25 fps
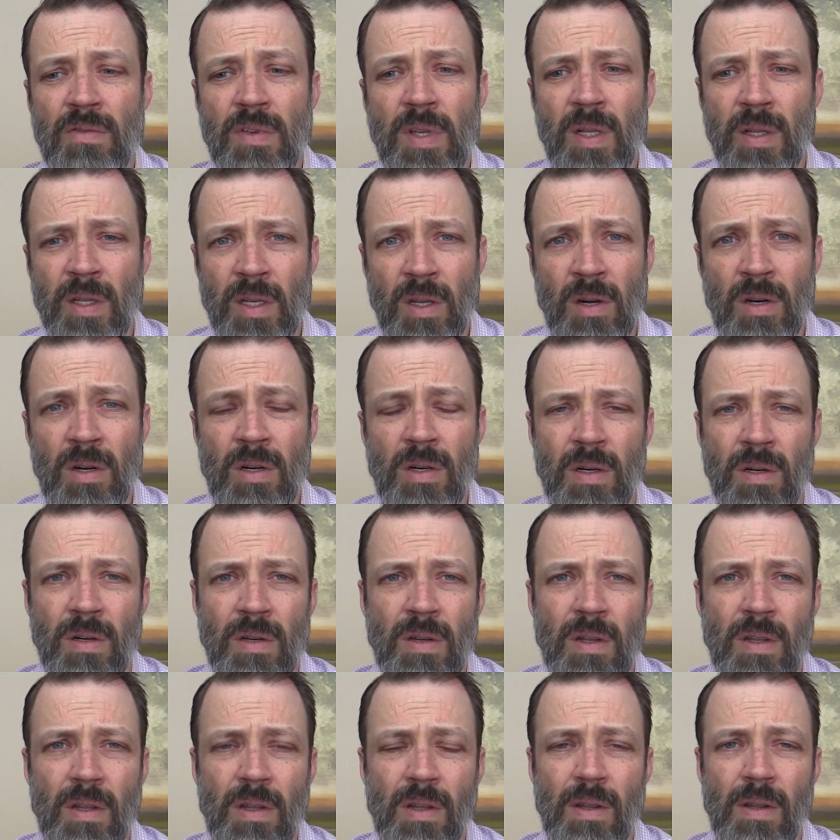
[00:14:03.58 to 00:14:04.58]
feeling
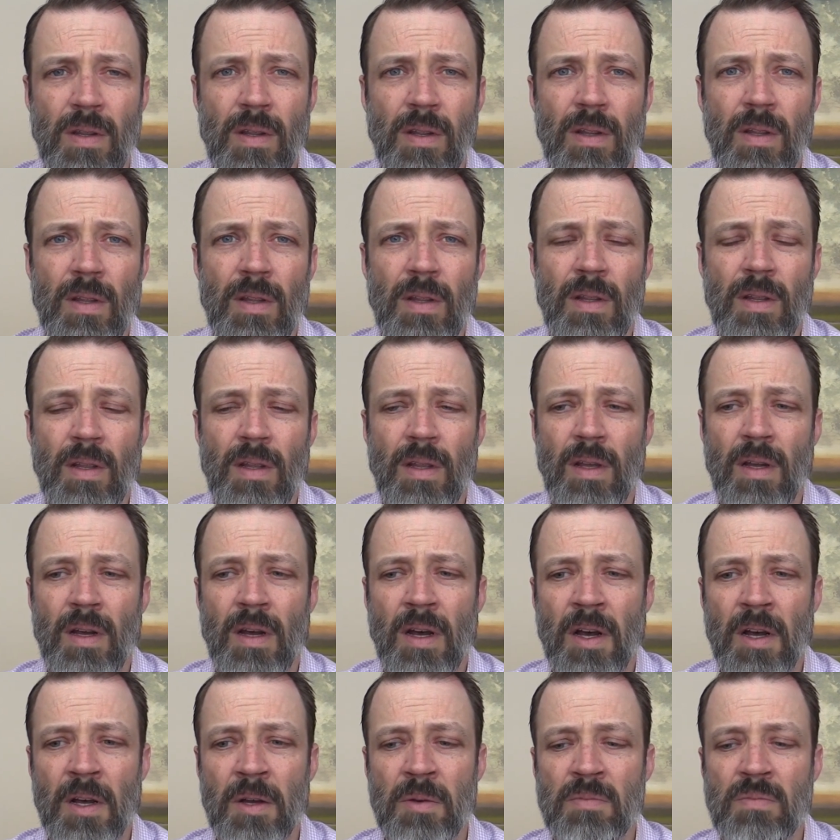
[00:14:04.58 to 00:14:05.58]
hurt.
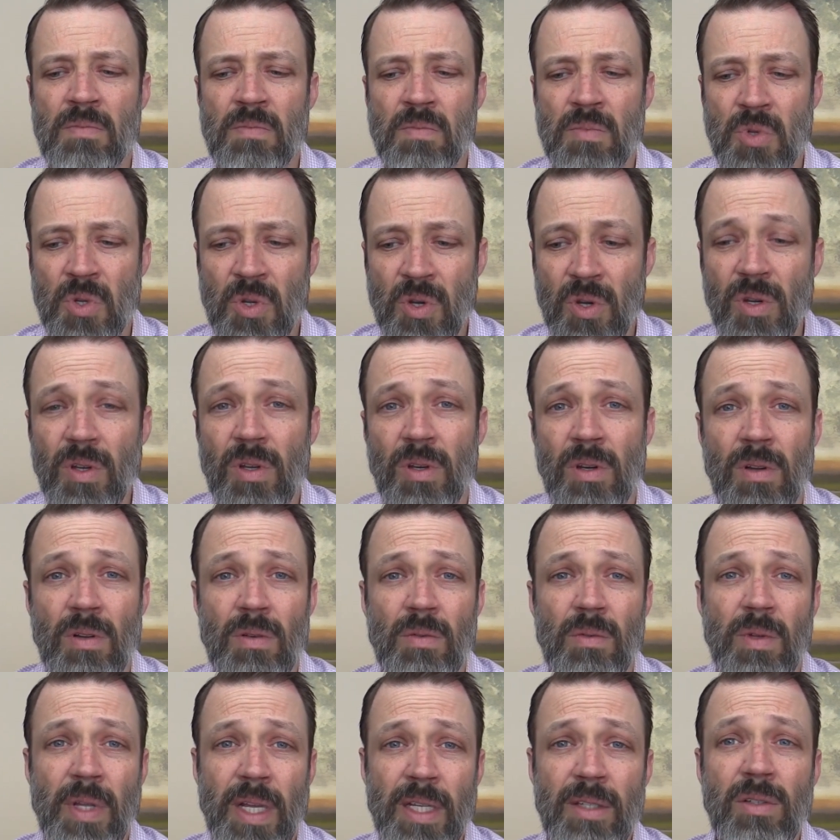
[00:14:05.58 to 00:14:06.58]
Good.
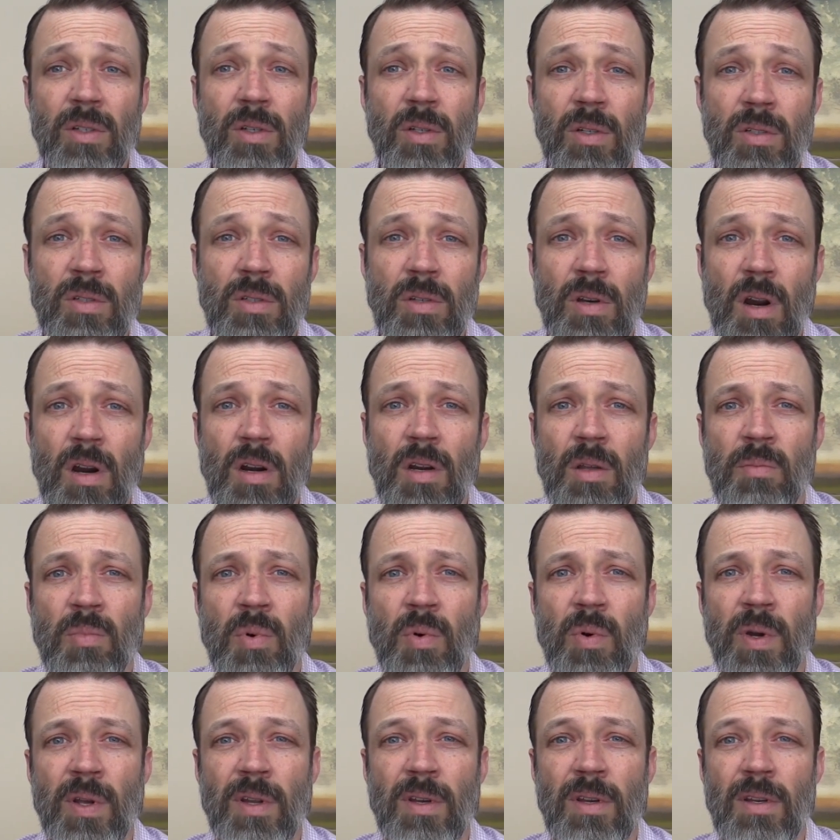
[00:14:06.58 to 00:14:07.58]
Well, that's a good starting
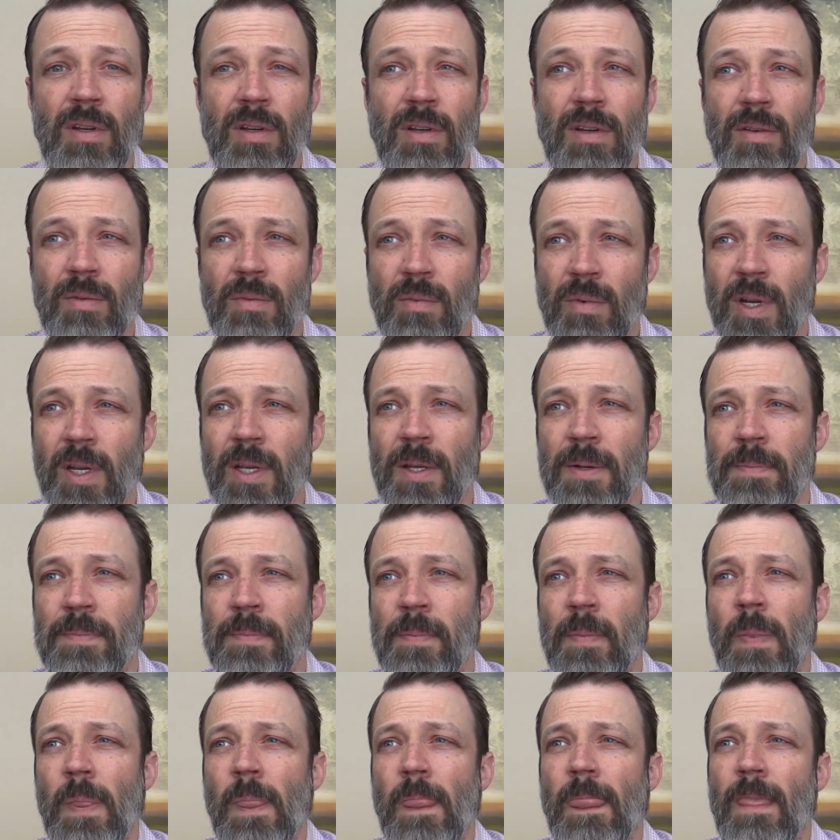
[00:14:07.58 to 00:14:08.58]
point, right?
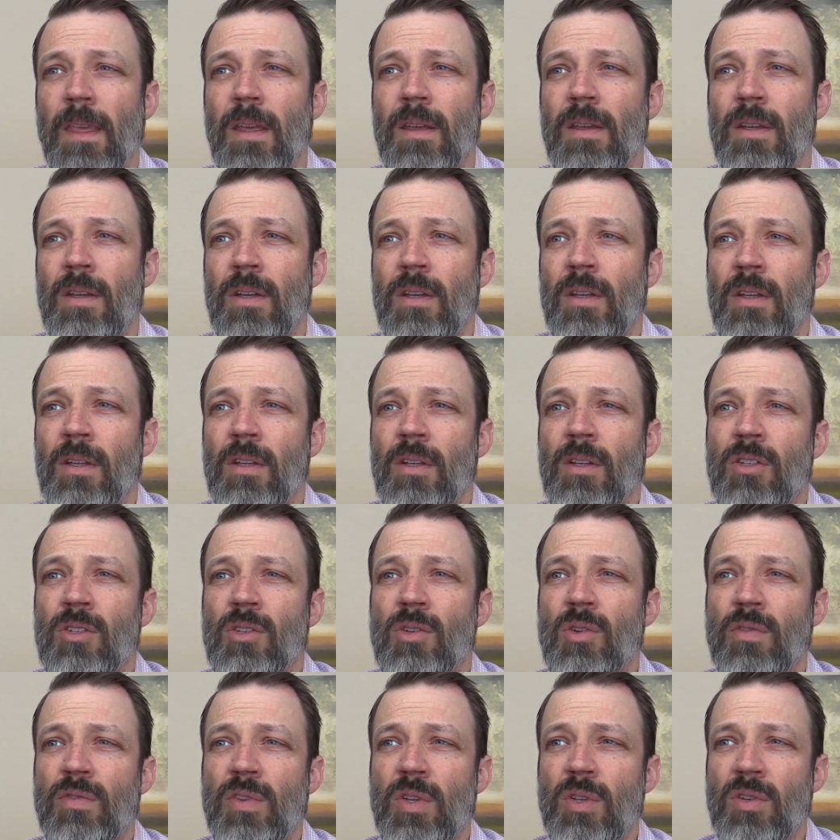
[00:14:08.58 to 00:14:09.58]

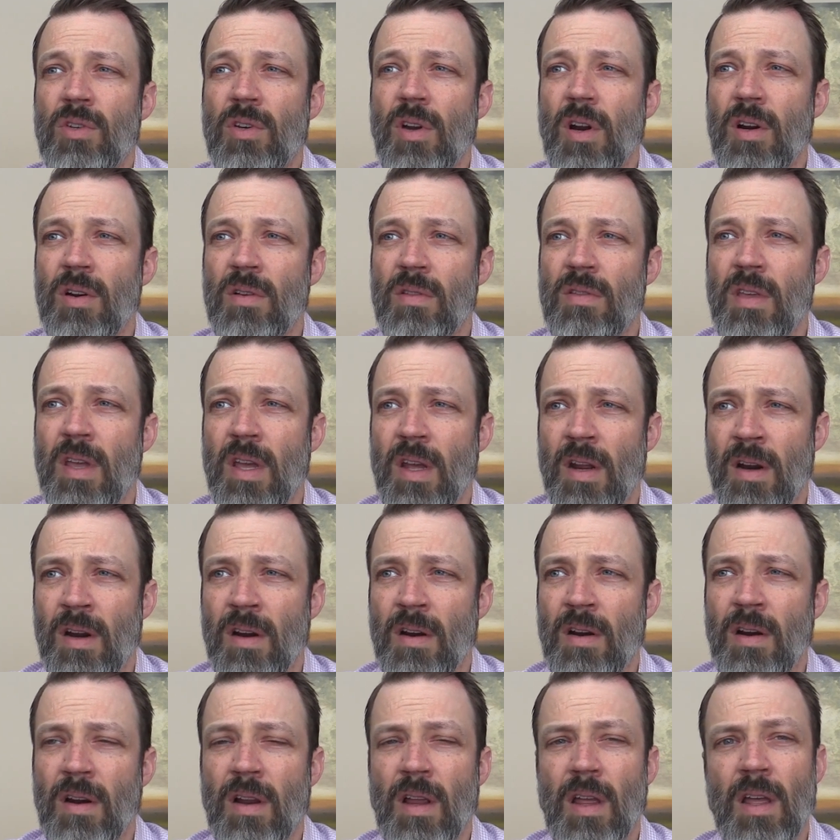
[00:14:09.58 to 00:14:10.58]
So if you start
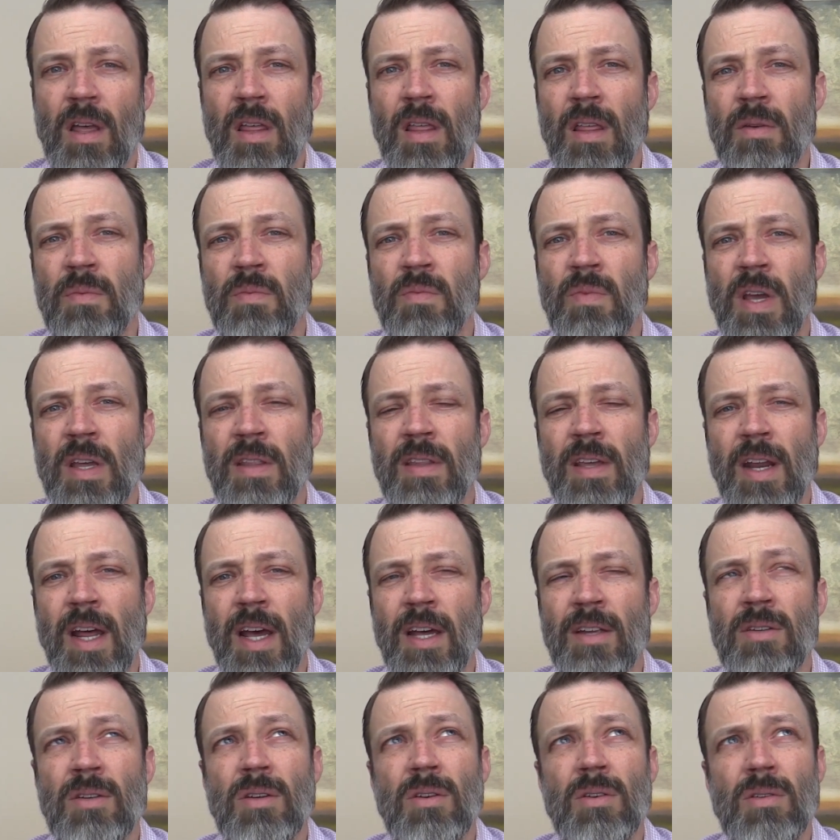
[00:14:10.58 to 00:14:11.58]
there and then
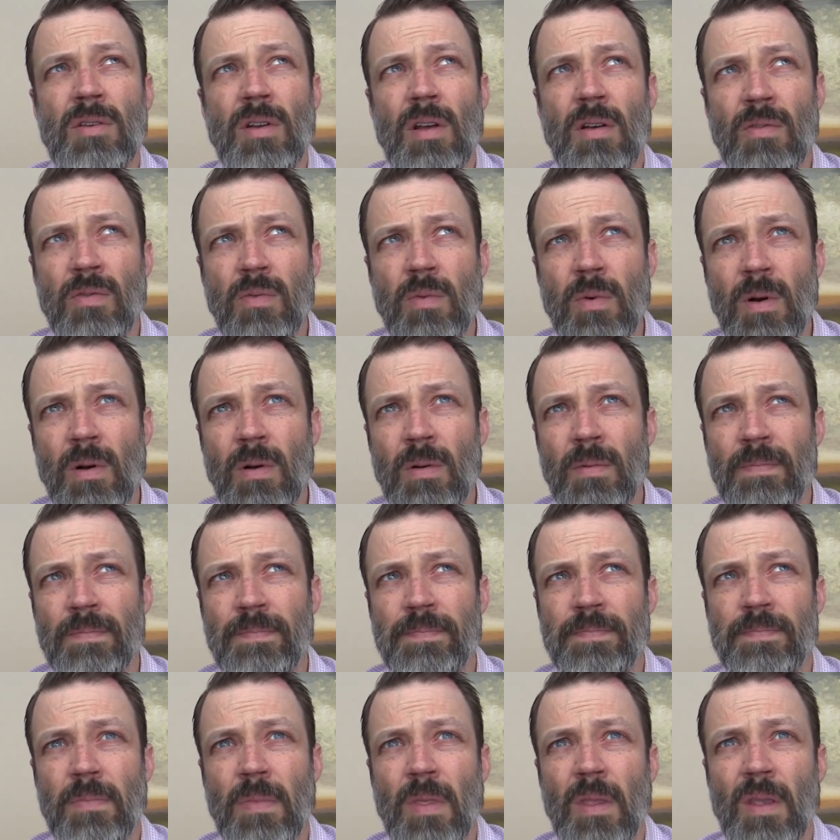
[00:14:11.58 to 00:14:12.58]
ask yourself, well,
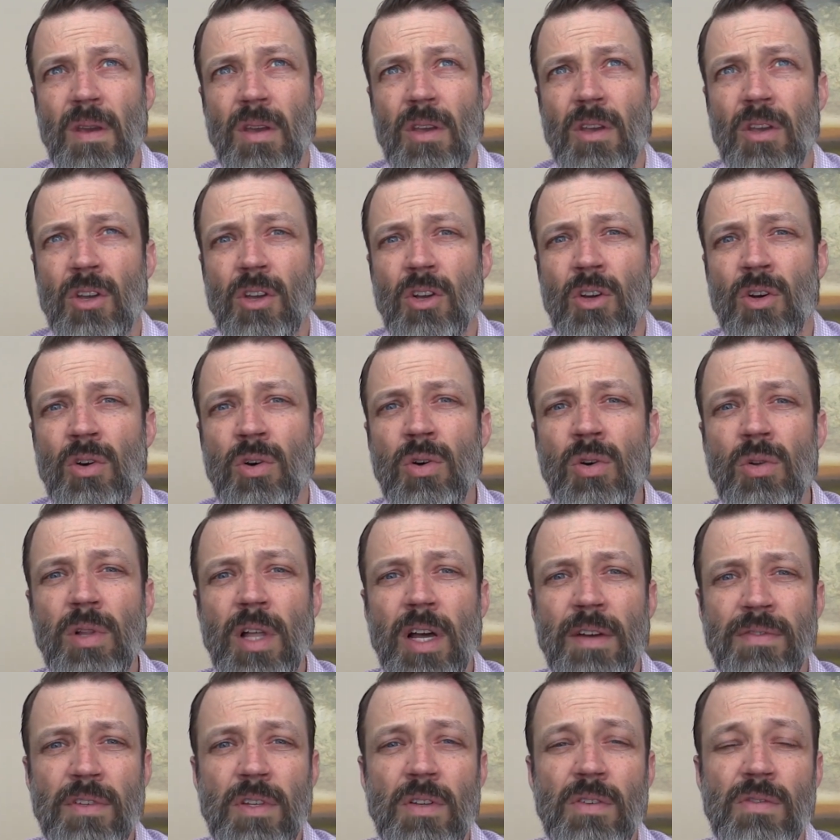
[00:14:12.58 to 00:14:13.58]
who
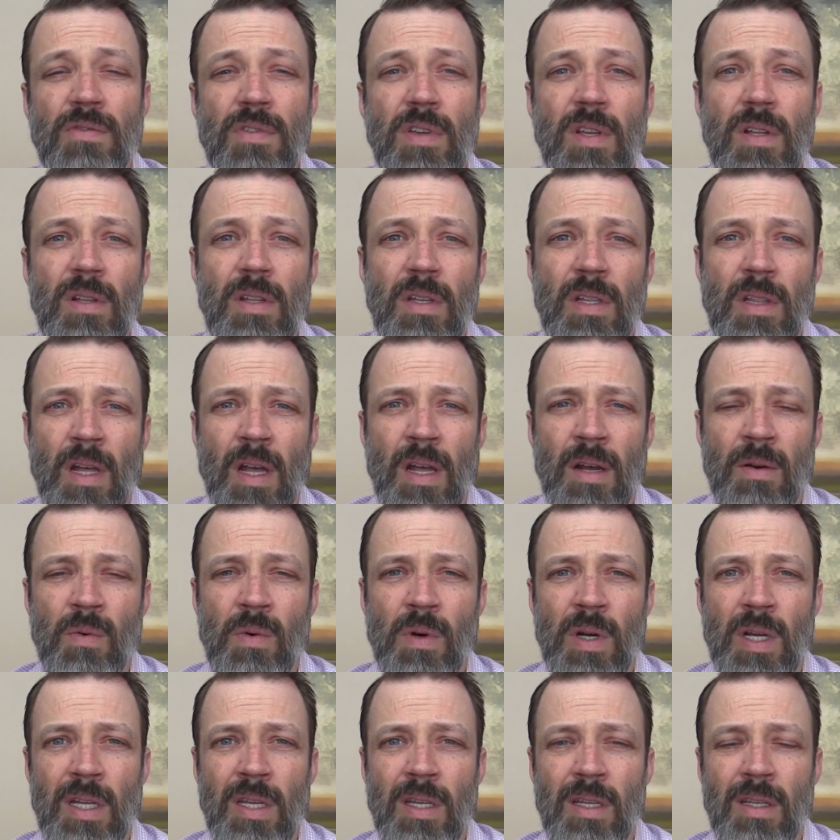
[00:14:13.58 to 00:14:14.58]
left you feeling that
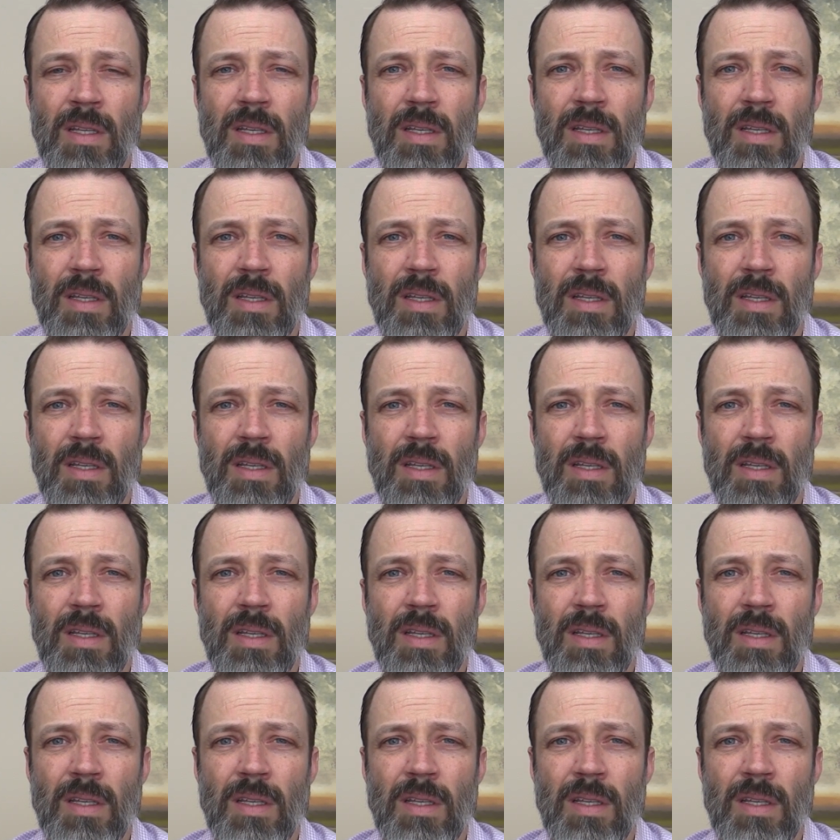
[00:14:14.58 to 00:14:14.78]
way?